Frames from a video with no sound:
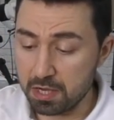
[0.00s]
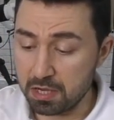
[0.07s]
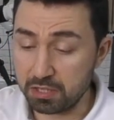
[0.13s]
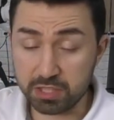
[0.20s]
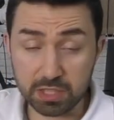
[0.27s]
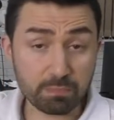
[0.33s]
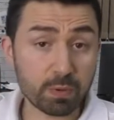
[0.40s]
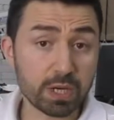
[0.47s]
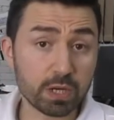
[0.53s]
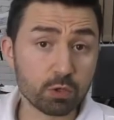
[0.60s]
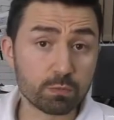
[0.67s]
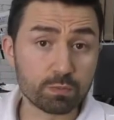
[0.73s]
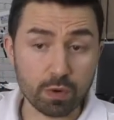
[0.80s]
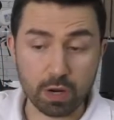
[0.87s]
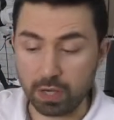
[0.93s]
It's a pretty
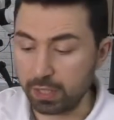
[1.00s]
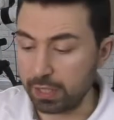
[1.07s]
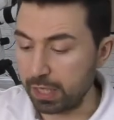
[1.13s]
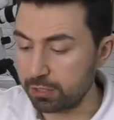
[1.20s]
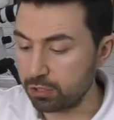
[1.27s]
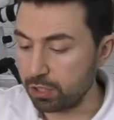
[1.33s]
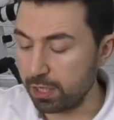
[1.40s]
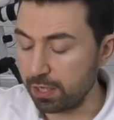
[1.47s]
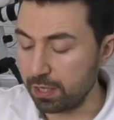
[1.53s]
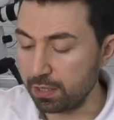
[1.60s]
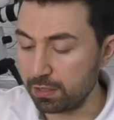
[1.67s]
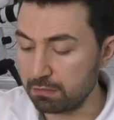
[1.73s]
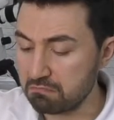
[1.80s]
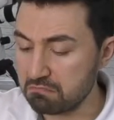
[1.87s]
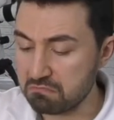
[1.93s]
good product, actually.
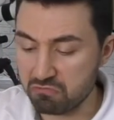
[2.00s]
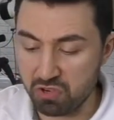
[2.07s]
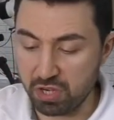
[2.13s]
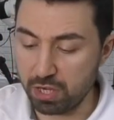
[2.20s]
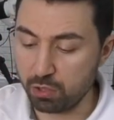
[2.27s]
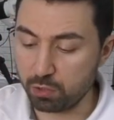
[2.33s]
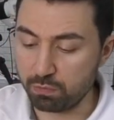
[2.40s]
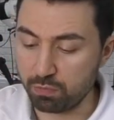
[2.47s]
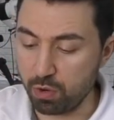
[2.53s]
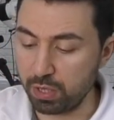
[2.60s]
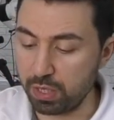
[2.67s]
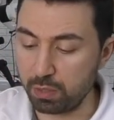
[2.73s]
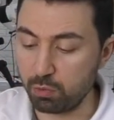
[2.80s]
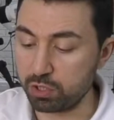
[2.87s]
Really good product,